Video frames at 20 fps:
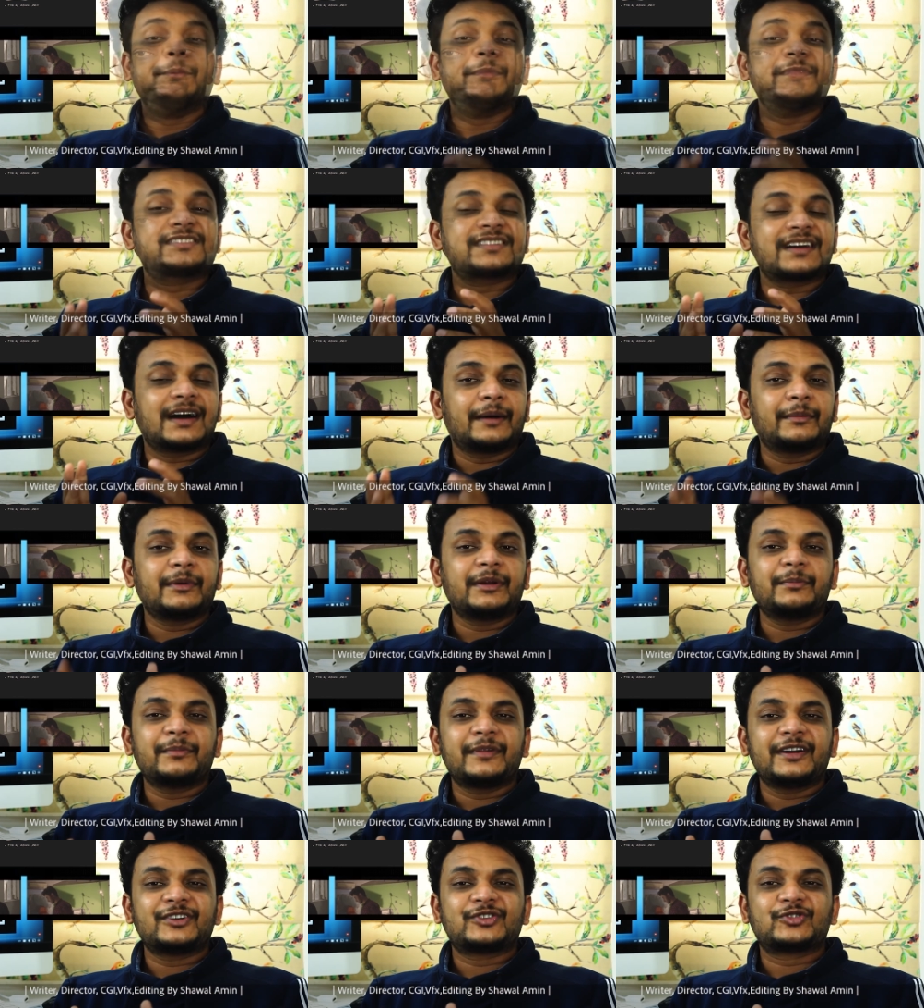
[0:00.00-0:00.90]
Mr.
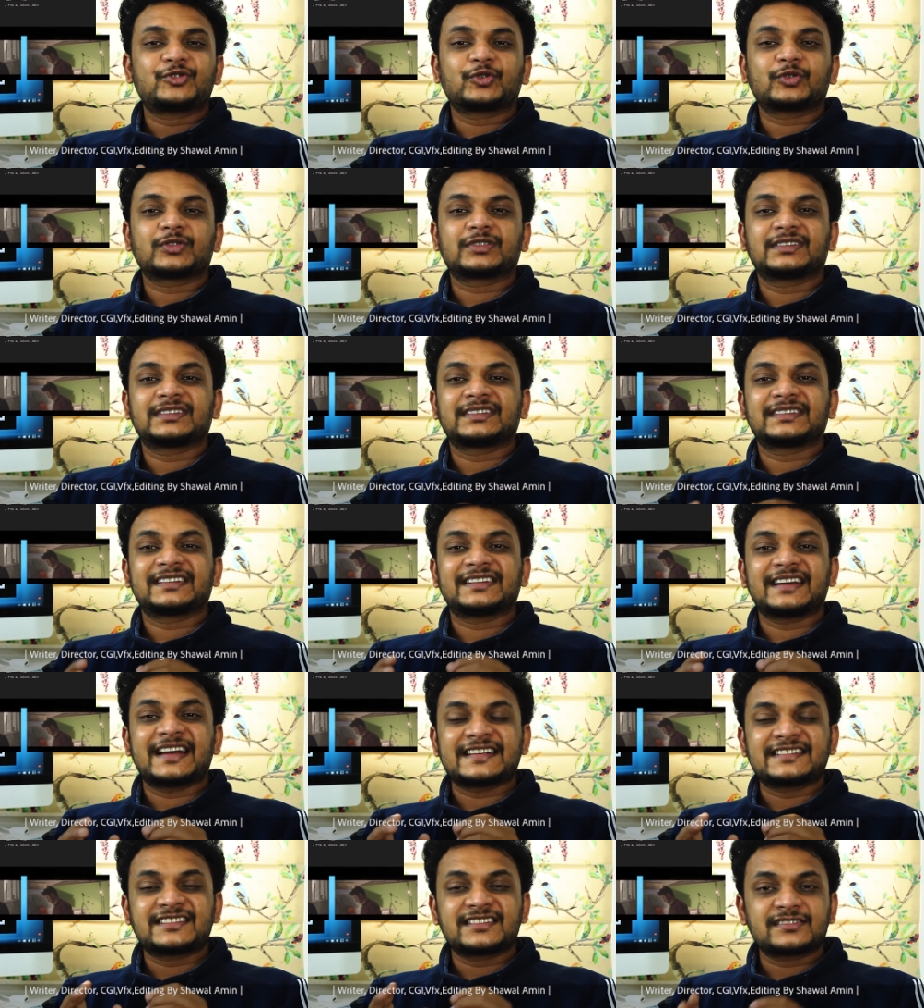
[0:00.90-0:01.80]
Amin made sure that
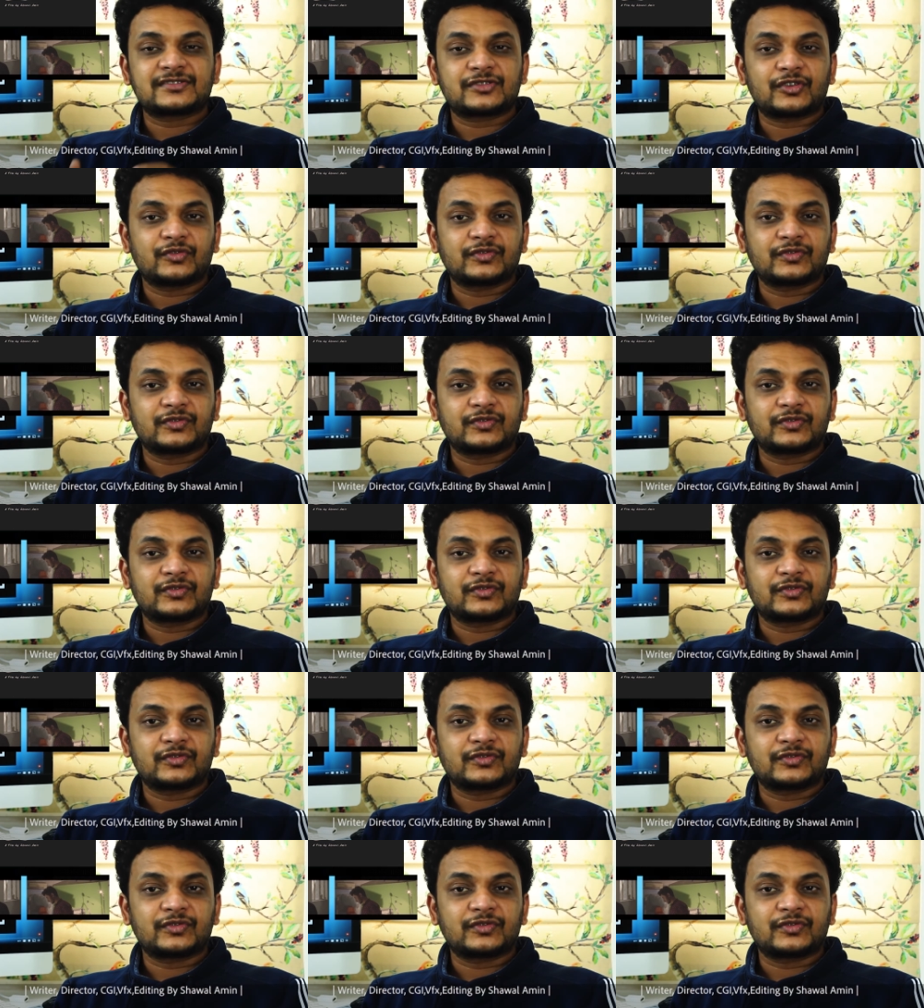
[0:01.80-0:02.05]
the essence